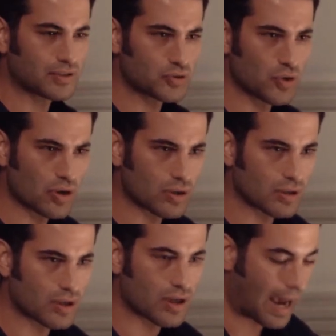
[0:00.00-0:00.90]
So
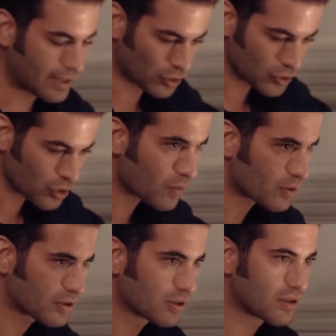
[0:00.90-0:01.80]
always show
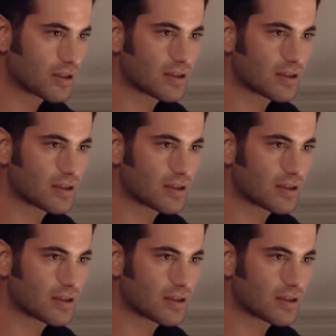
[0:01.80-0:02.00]
appreciation.